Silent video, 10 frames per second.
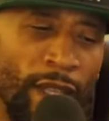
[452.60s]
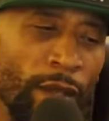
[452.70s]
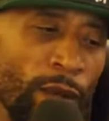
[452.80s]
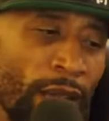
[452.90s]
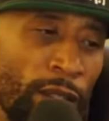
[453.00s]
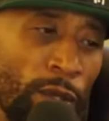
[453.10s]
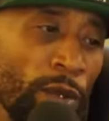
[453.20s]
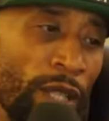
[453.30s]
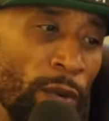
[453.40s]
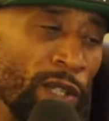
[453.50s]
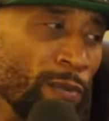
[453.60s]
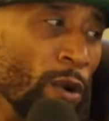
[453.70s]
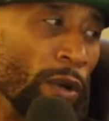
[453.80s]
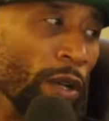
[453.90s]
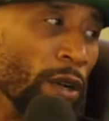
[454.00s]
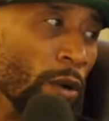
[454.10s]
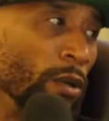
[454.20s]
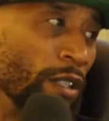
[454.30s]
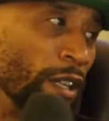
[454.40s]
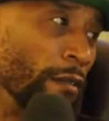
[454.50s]
you got dudes that were smoking
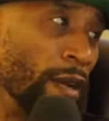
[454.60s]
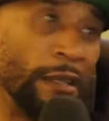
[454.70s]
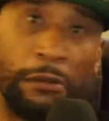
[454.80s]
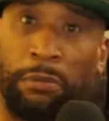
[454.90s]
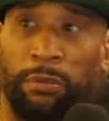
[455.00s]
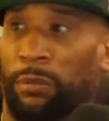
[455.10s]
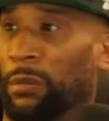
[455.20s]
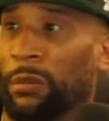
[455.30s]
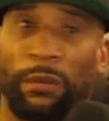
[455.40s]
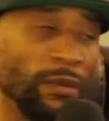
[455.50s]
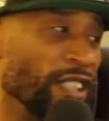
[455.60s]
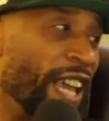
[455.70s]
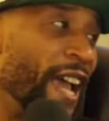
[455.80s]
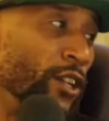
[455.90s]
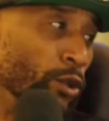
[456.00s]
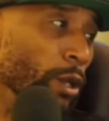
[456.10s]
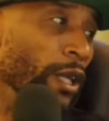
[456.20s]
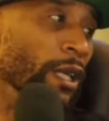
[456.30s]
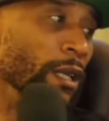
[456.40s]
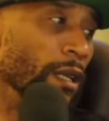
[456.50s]
coke cigarettes
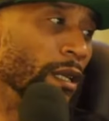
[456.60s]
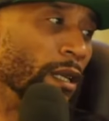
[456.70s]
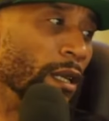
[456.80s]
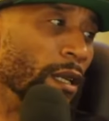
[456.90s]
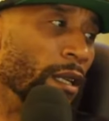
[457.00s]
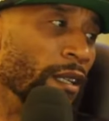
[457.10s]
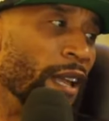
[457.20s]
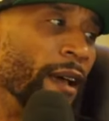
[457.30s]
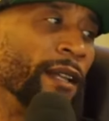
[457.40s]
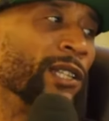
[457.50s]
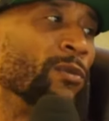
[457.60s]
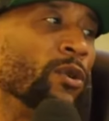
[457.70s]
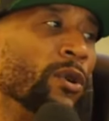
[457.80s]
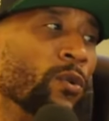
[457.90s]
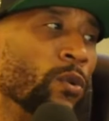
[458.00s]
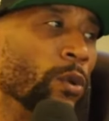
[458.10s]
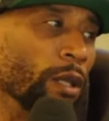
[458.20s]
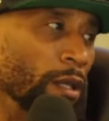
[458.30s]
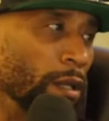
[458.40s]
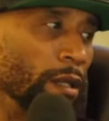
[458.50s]
casually. Mm-hmm. Now they smoking
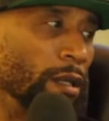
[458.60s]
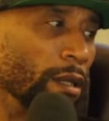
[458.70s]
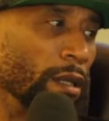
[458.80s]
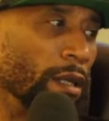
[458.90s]
woolas.